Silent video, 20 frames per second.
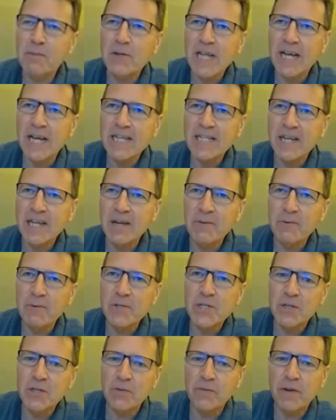asking,
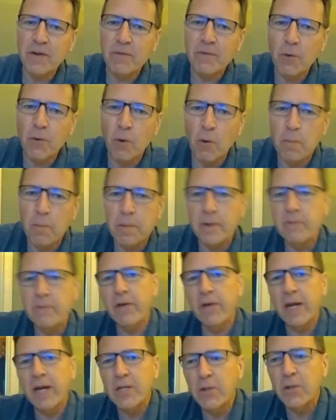which is your favourite open
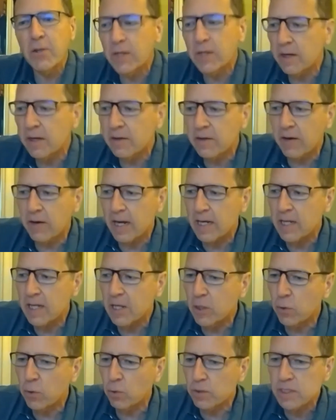venue, and are there any
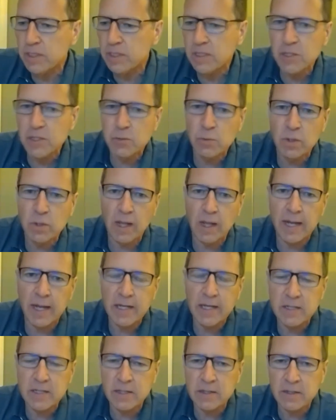courses you would
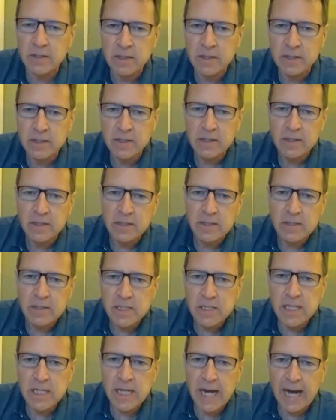like to
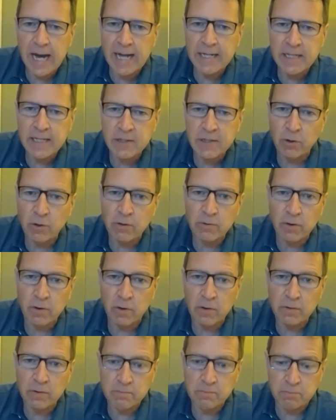see added or
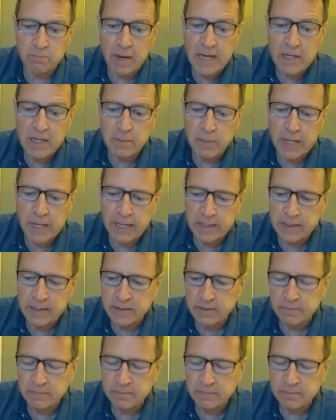or might be added?